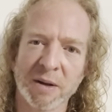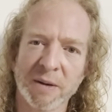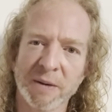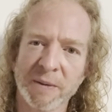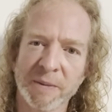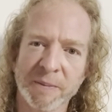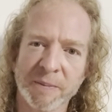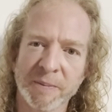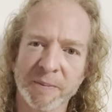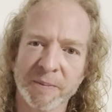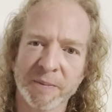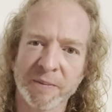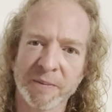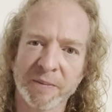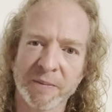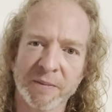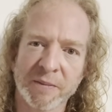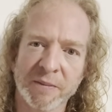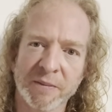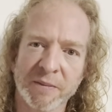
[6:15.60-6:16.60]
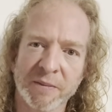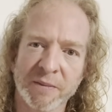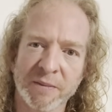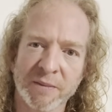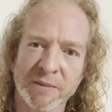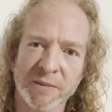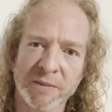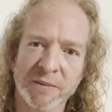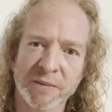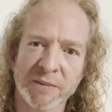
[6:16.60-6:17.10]

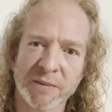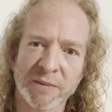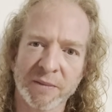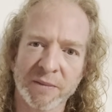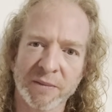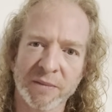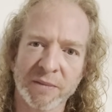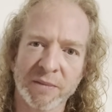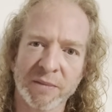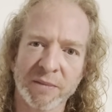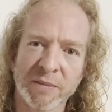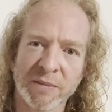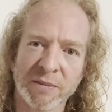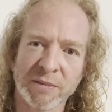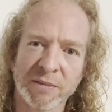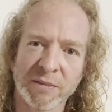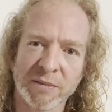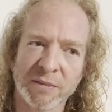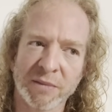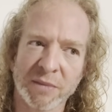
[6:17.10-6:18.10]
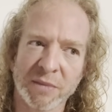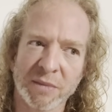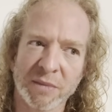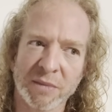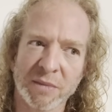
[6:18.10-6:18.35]
Nothing is said.